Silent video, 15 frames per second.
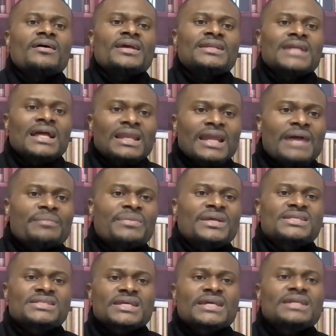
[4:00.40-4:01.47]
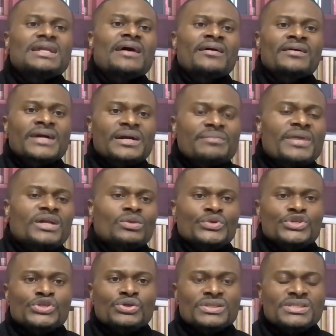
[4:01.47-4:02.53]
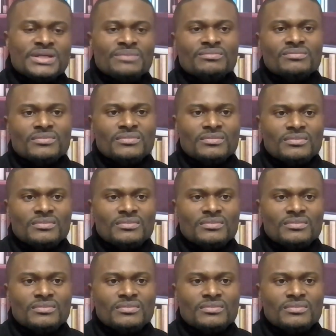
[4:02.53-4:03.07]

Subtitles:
in alignment, still in agreement with your team.